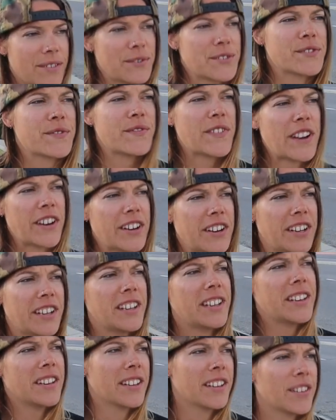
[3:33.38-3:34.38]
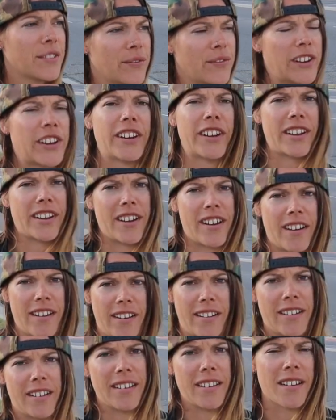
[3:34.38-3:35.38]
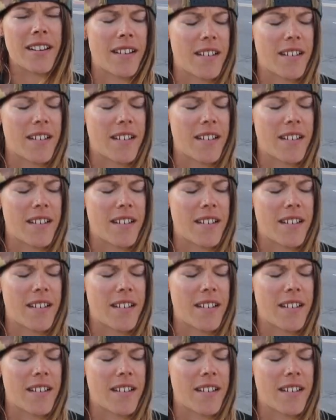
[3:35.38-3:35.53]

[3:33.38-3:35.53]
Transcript: It was very, very hard.